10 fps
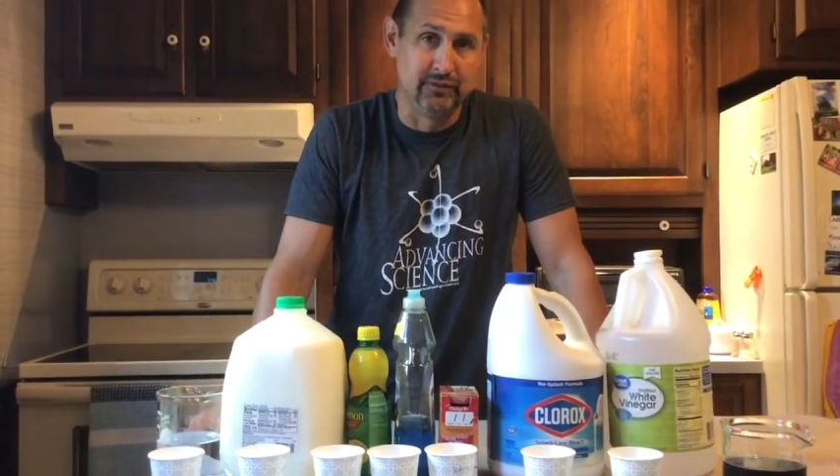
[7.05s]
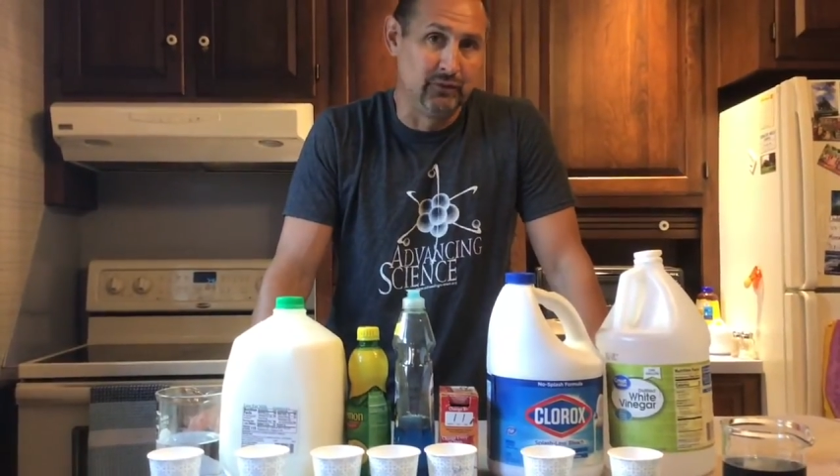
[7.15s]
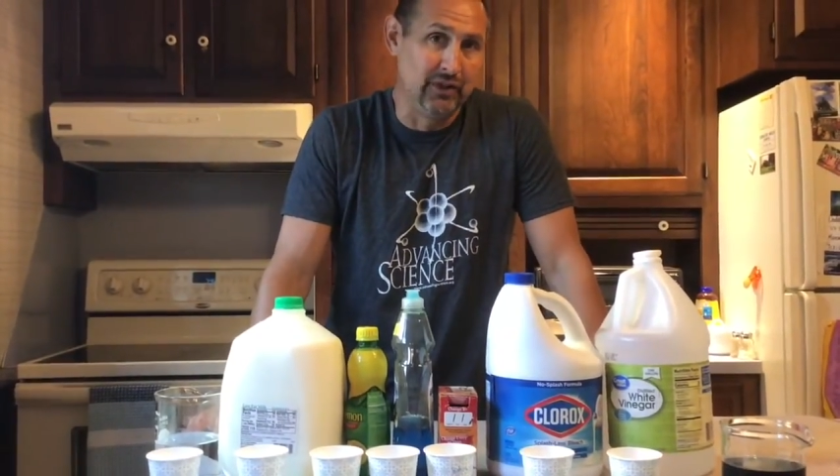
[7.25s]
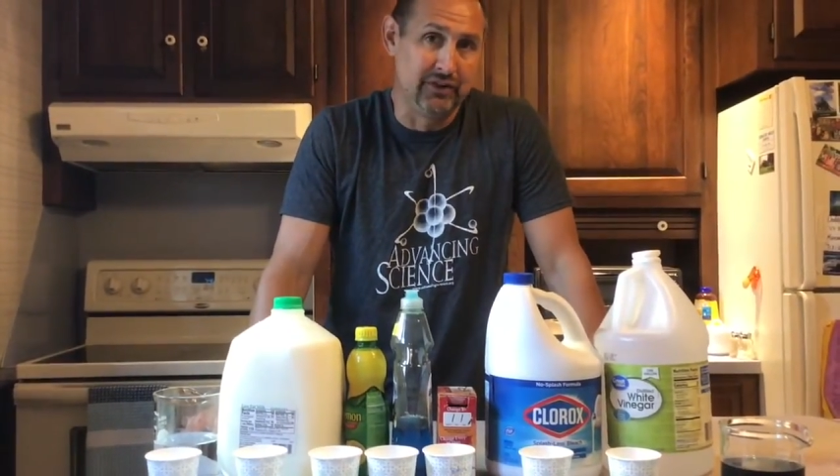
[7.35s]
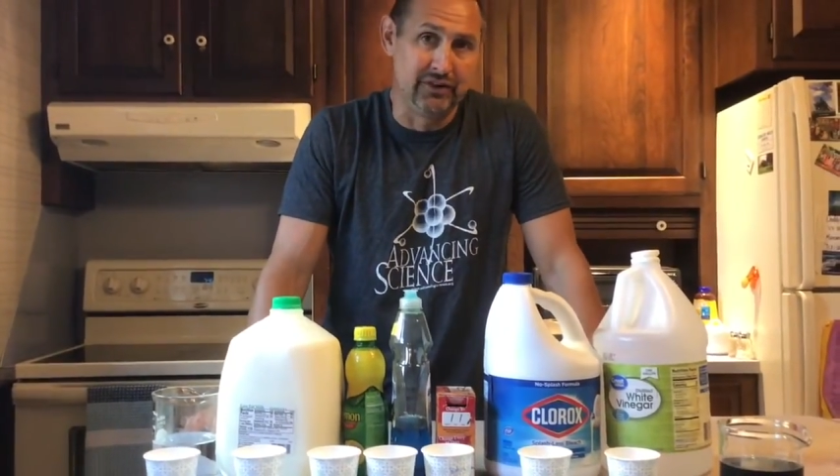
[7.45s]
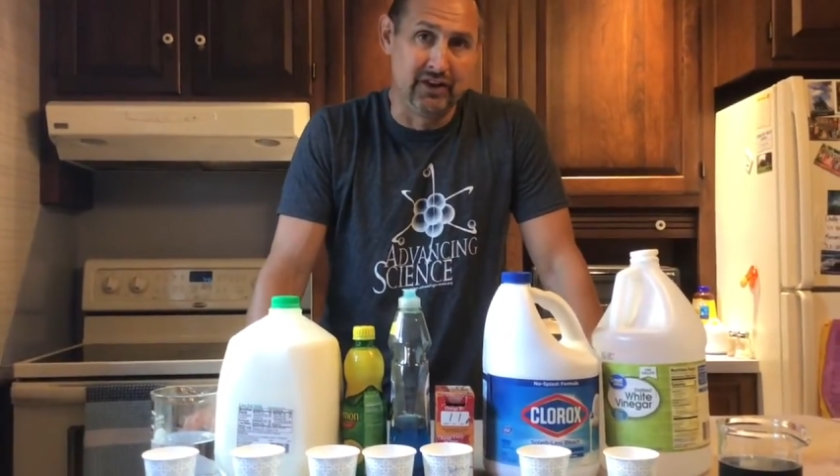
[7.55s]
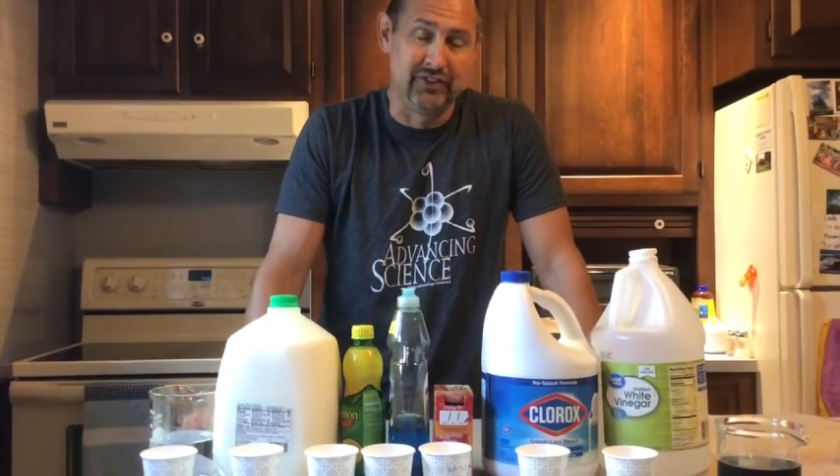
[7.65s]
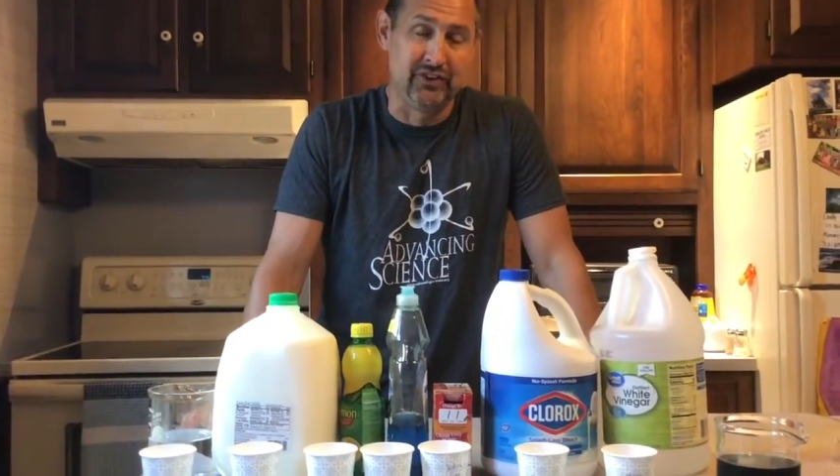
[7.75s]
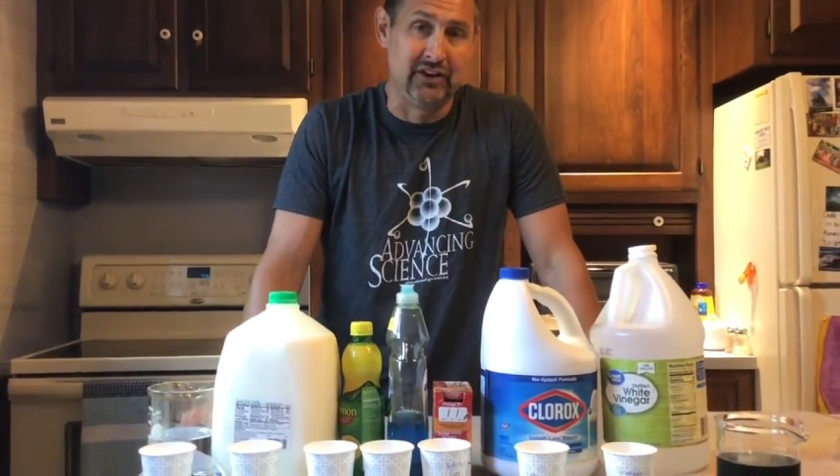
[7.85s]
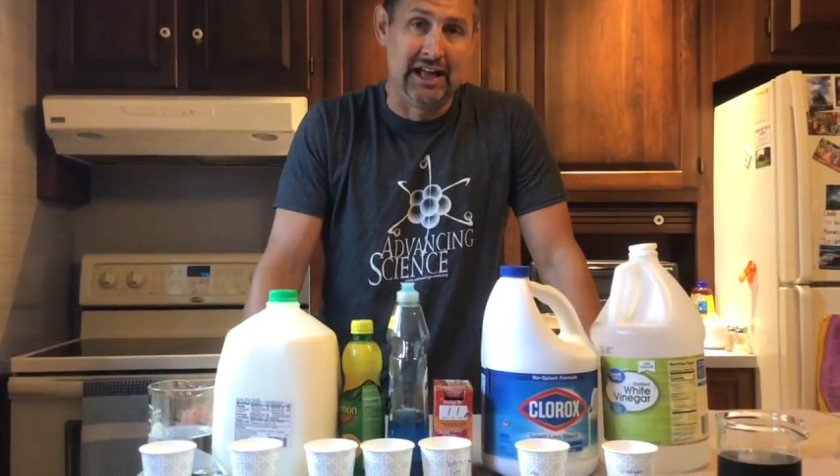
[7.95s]
whether or not
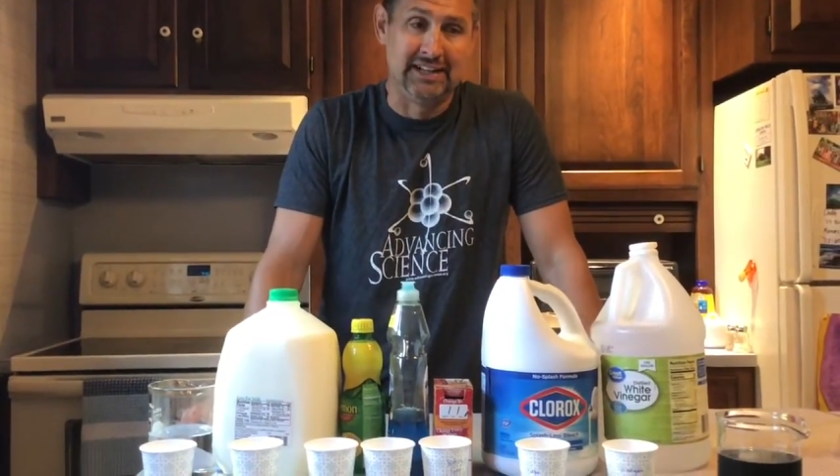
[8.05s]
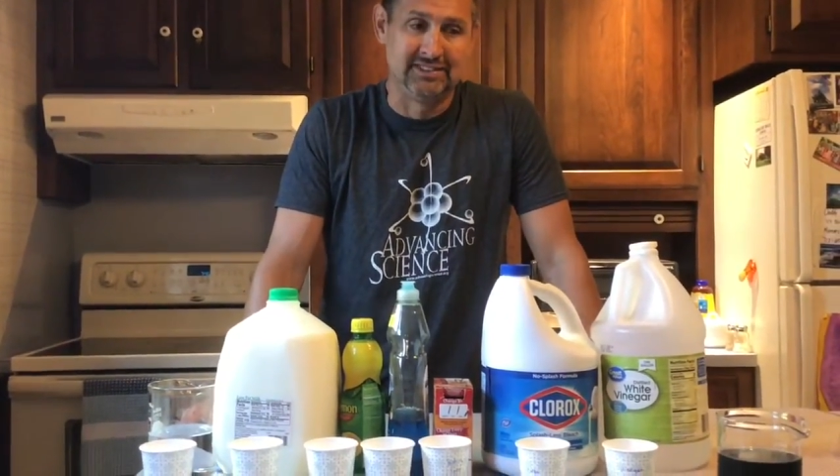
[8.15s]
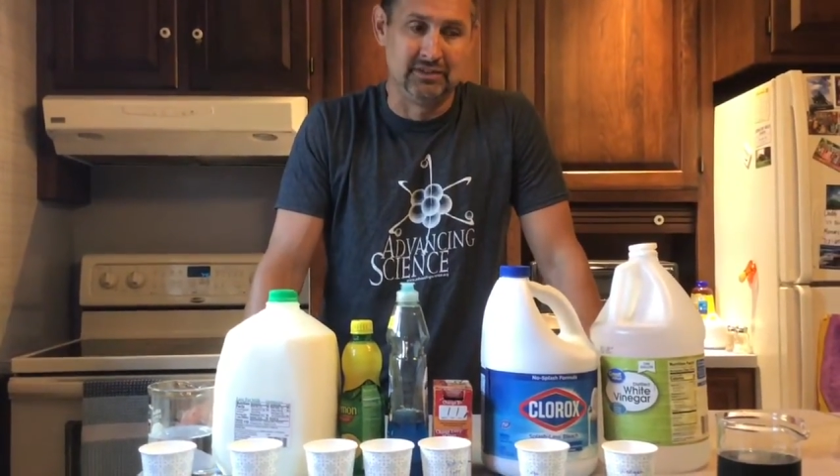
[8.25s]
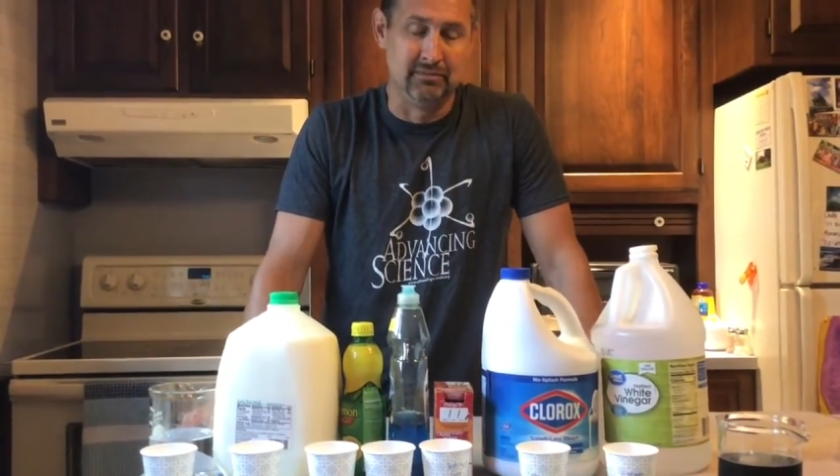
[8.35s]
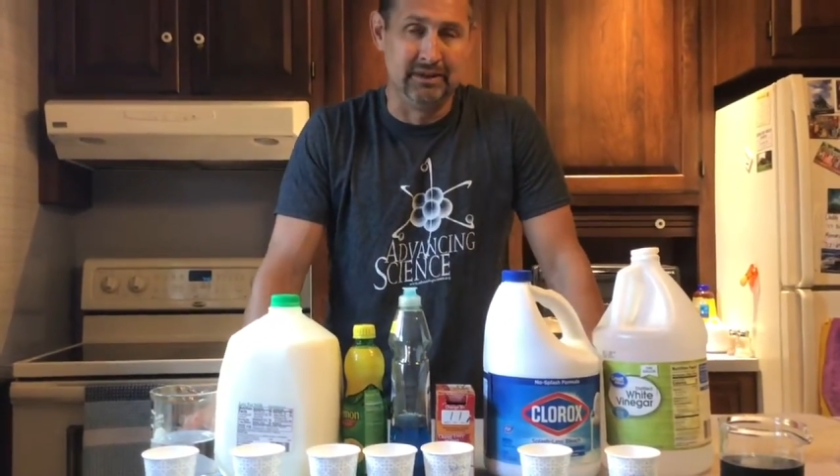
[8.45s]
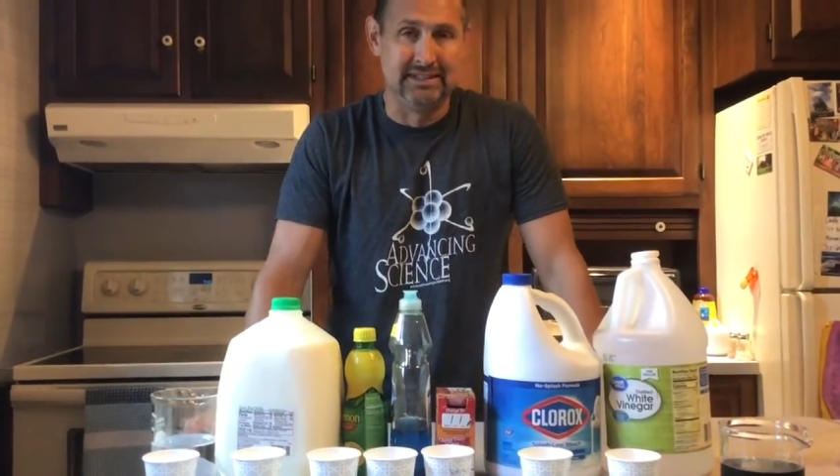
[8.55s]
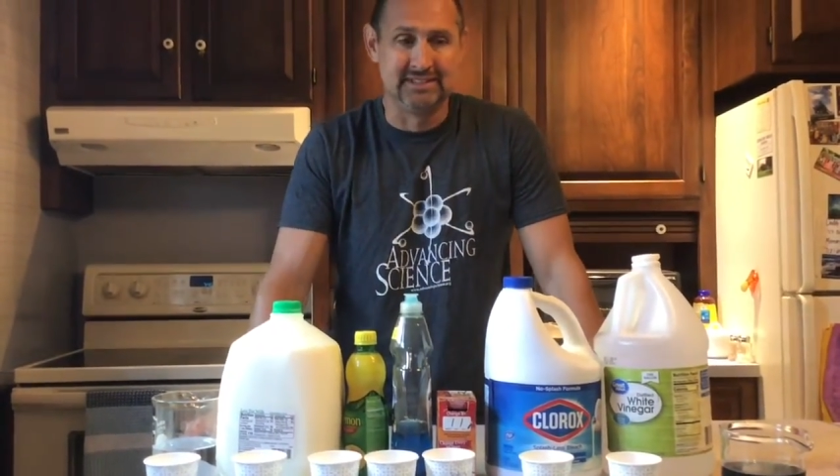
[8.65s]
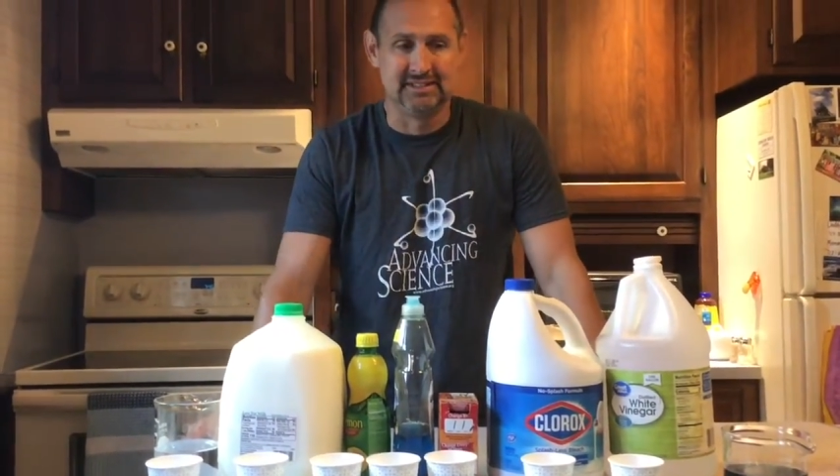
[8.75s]
they're acid or base.